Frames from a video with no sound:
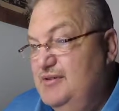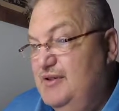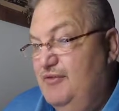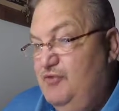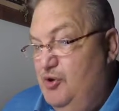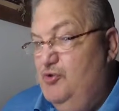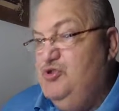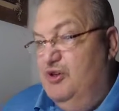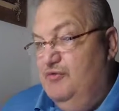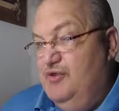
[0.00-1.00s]
a,
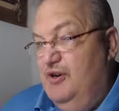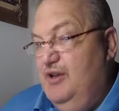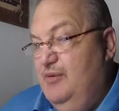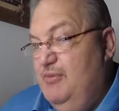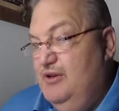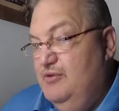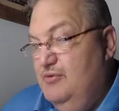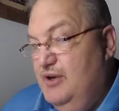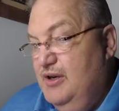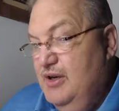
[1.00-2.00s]
fugitive, turning him
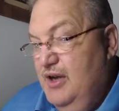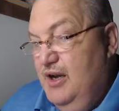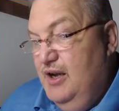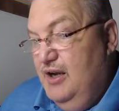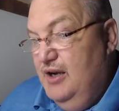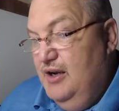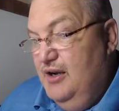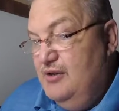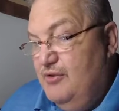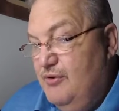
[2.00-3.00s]
into a,
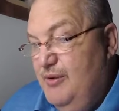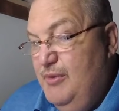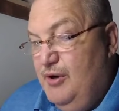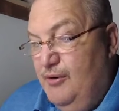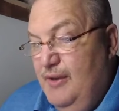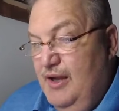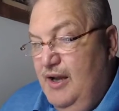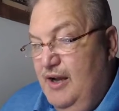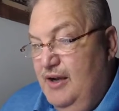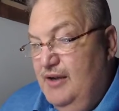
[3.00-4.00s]
a criminal.
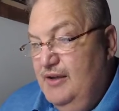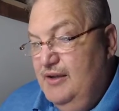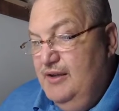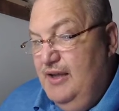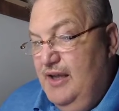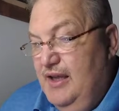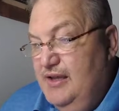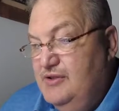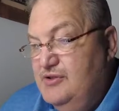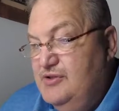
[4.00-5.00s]
Uh,
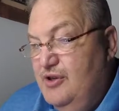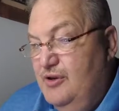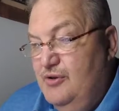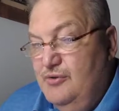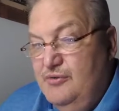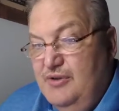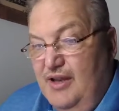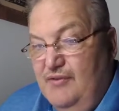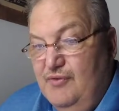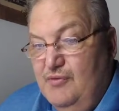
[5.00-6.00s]
and so
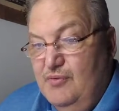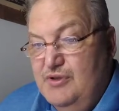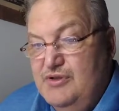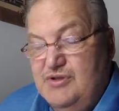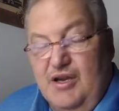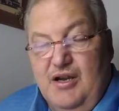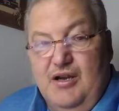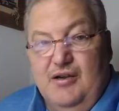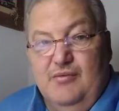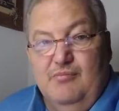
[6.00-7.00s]
David was
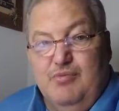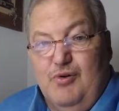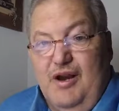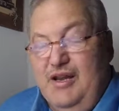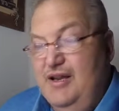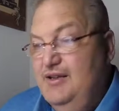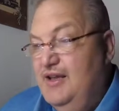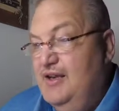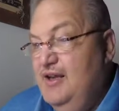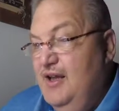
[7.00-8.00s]
uh, praying
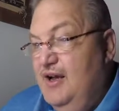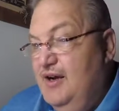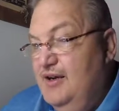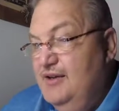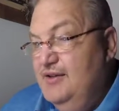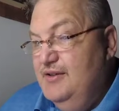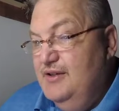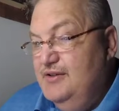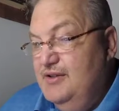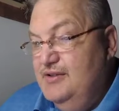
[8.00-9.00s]
that, uh,
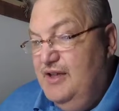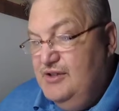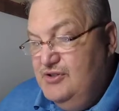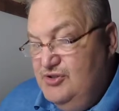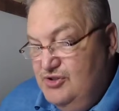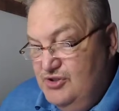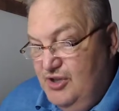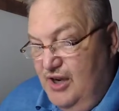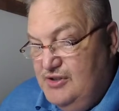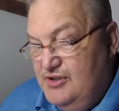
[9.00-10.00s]
that, that, that,
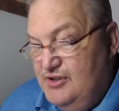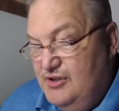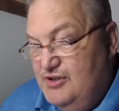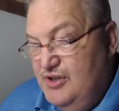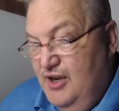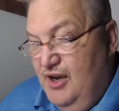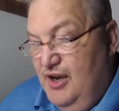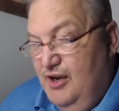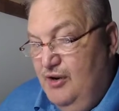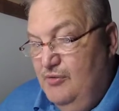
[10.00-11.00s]
justice
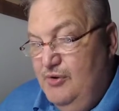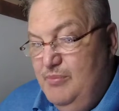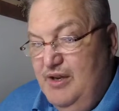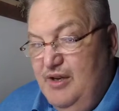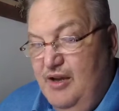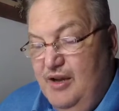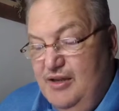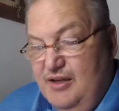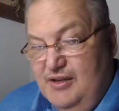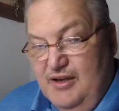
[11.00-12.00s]
would be
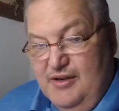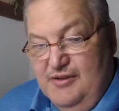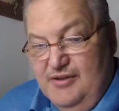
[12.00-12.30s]
done, that their,